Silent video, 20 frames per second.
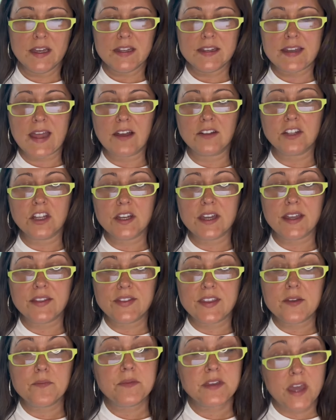Now look at
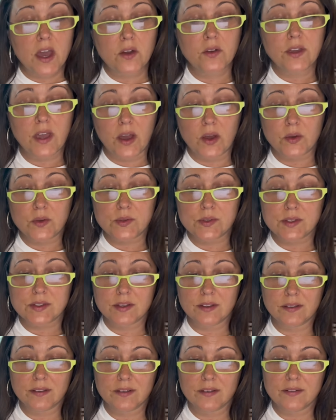them yo-yos.
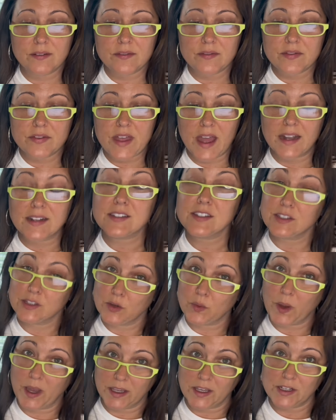That's the
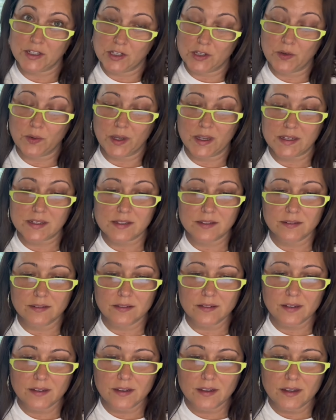way you do it.
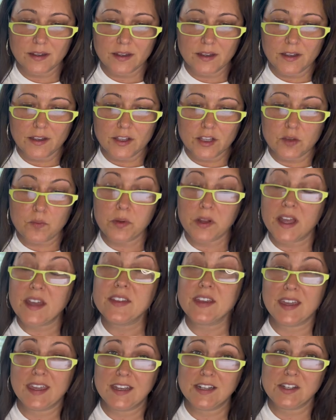You play
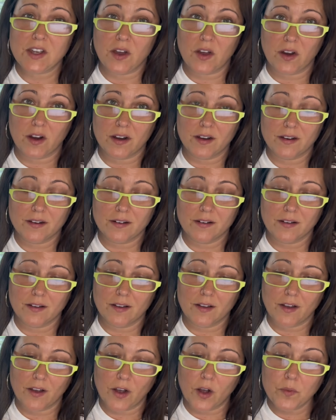the guitar
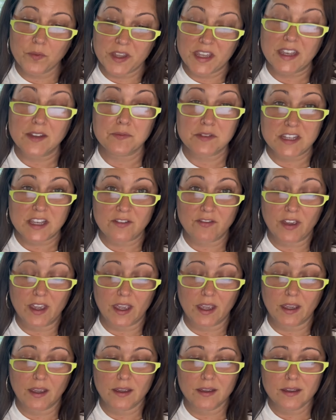on the
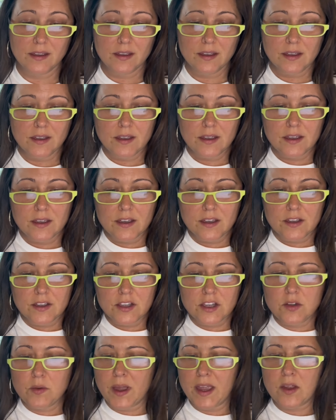MTV.
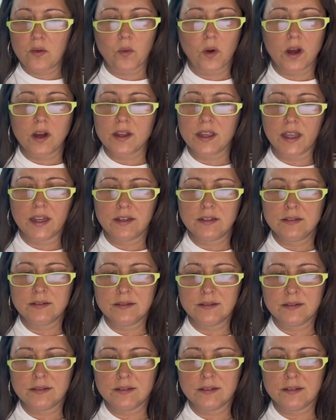You ain't working.
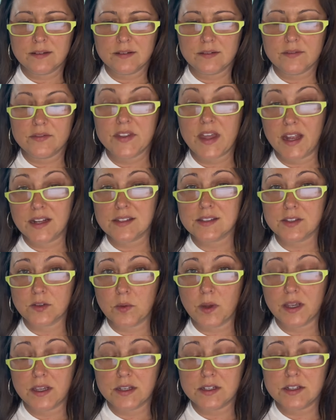That's the
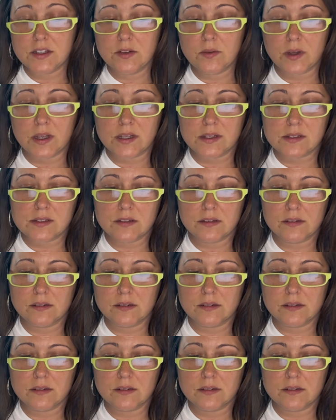way you do it.